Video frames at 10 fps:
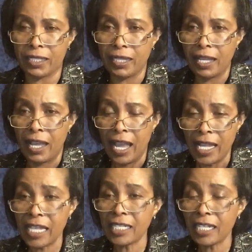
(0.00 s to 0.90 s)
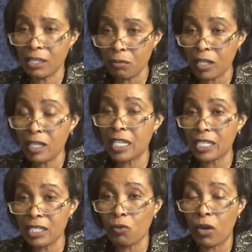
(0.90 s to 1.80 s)
This is, this is
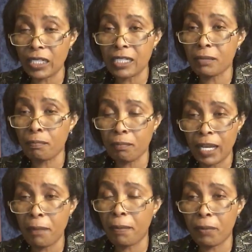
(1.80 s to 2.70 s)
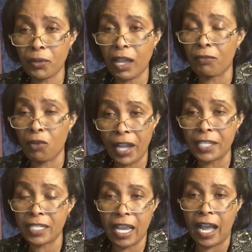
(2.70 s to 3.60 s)
what is many people, they have no idea
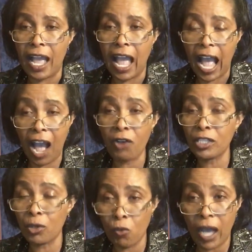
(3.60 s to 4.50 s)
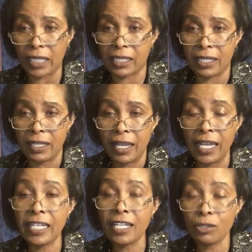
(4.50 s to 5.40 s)
how it works. It is
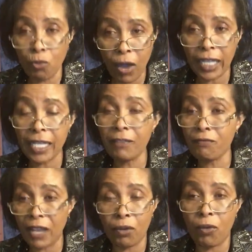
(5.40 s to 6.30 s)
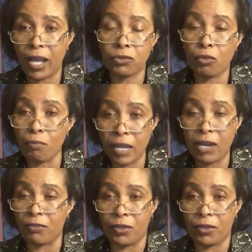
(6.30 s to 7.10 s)
working very well to many of you.